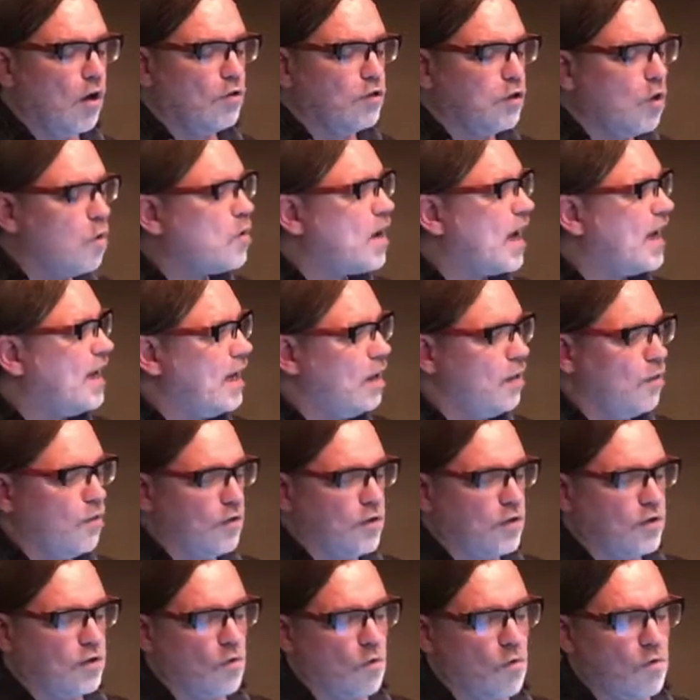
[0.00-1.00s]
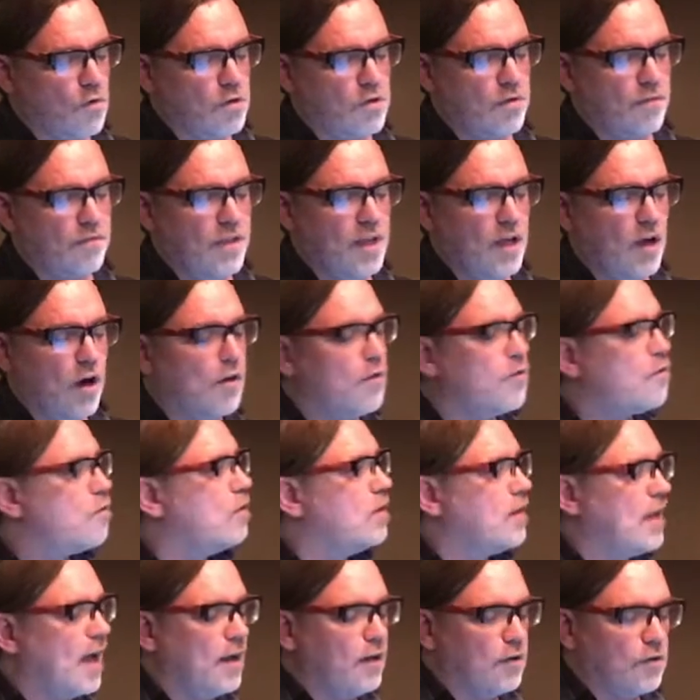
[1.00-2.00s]
locating the source of the
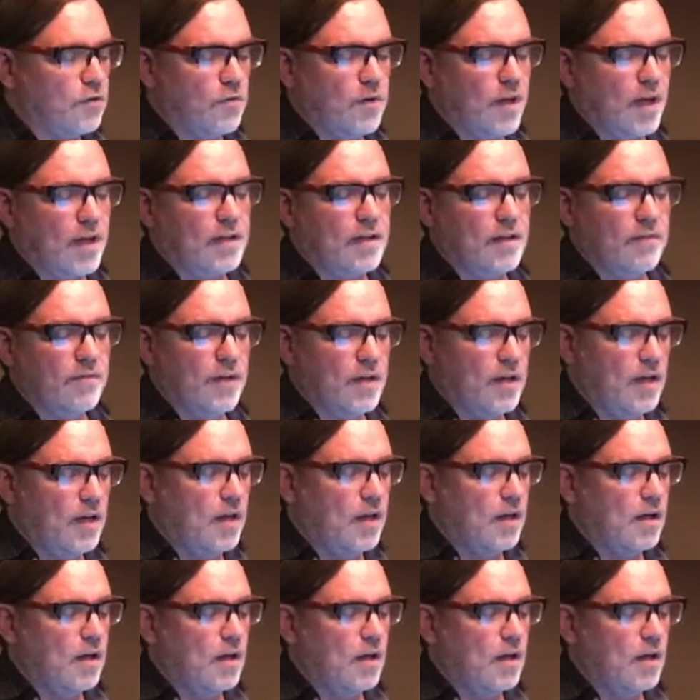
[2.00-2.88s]
other lantern activity.